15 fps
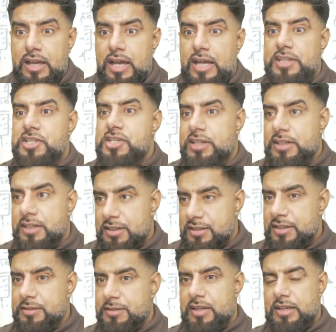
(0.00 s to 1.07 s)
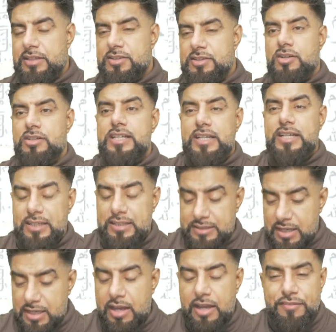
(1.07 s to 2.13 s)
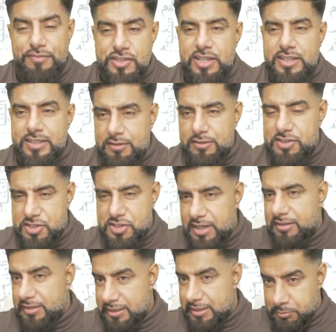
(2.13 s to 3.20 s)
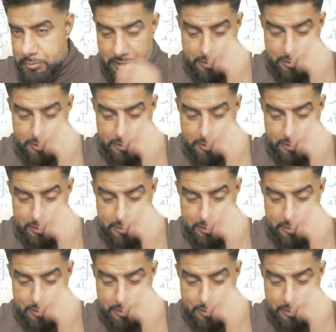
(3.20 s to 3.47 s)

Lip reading: Achan. Yeah, Dr. Hani. I have checked out the channel anyway.